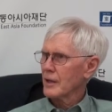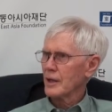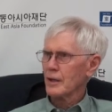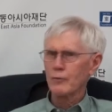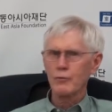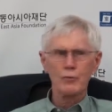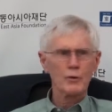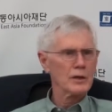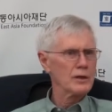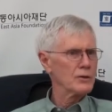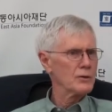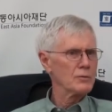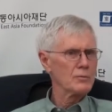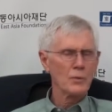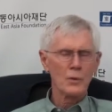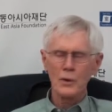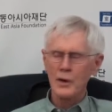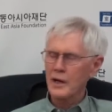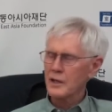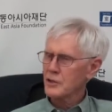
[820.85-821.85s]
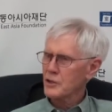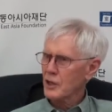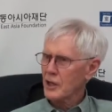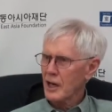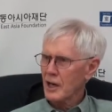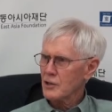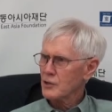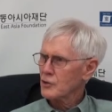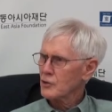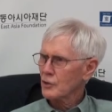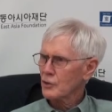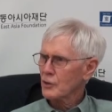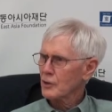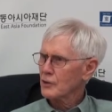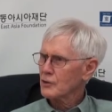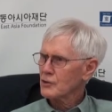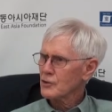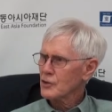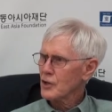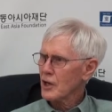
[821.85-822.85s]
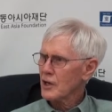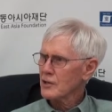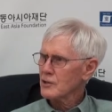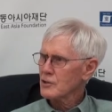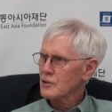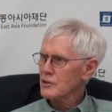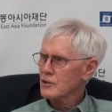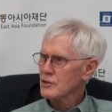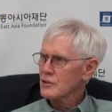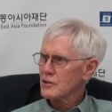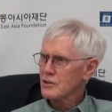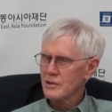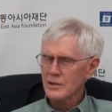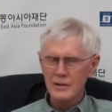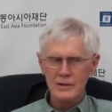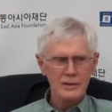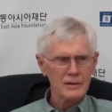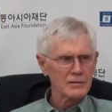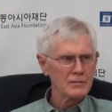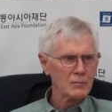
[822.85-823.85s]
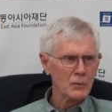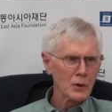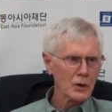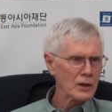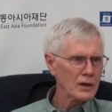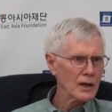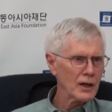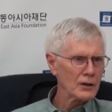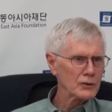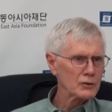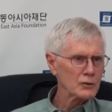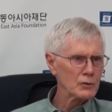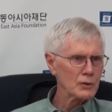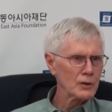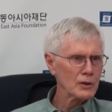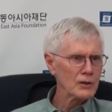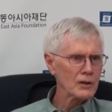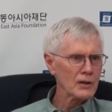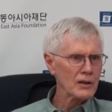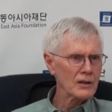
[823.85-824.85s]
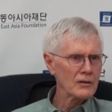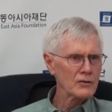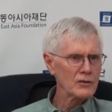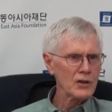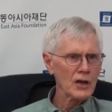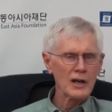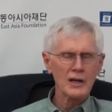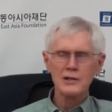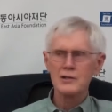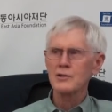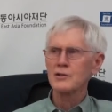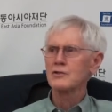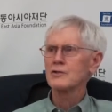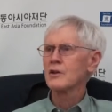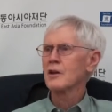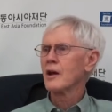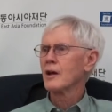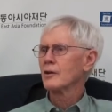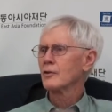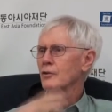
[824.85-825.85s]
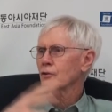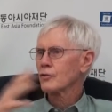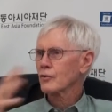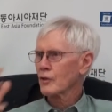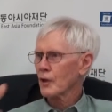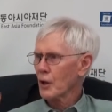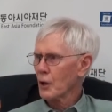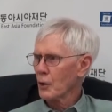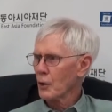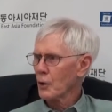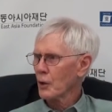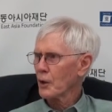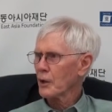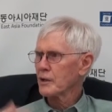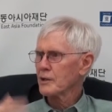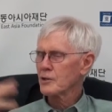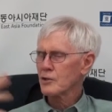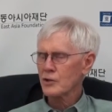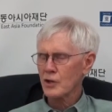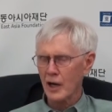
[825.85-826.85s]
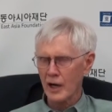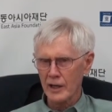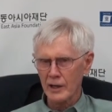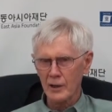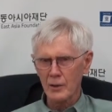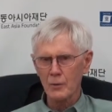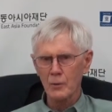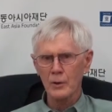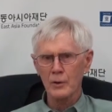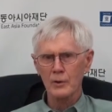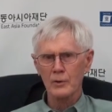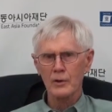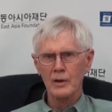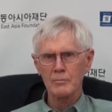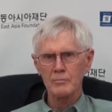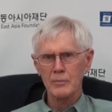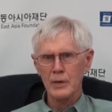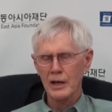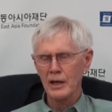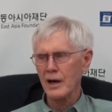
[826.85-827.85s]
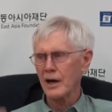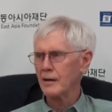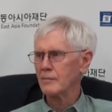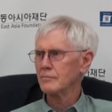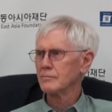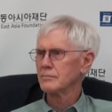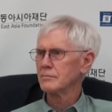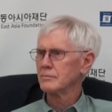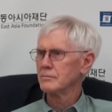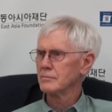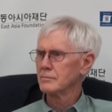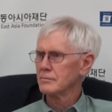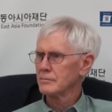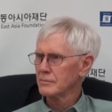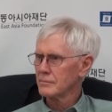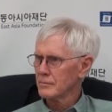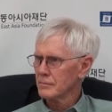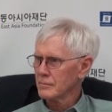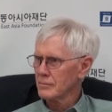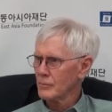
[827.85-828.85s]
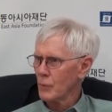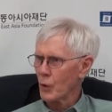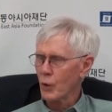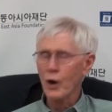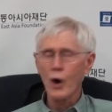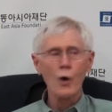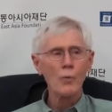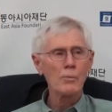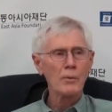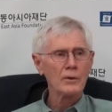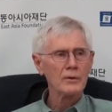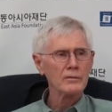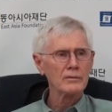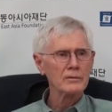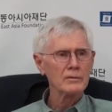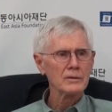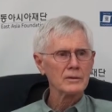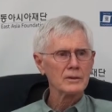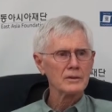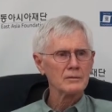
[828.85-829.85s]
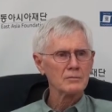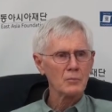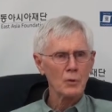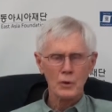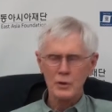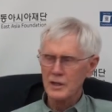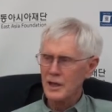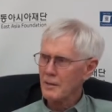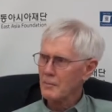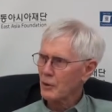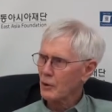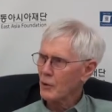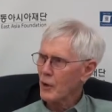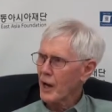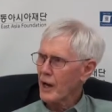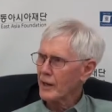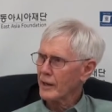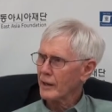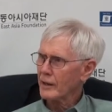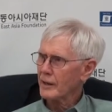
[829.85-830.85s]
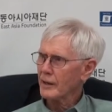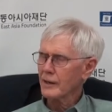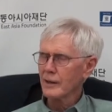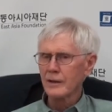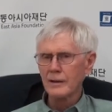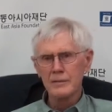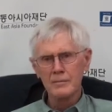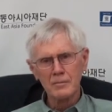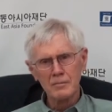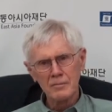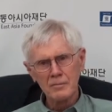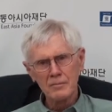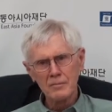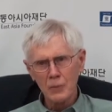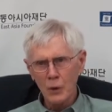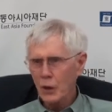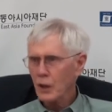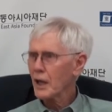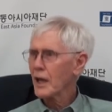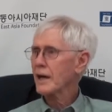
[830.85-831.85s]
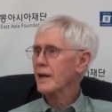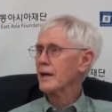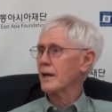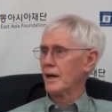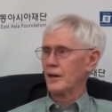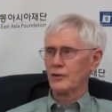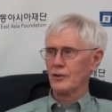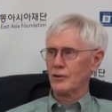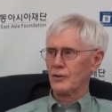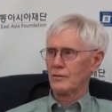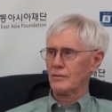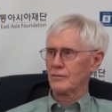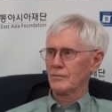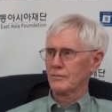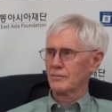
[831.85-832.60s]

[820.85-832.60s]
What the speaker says: if we do more educational exchanges, more cultural exchanges, slowly China will become more open, more democratic, more like us.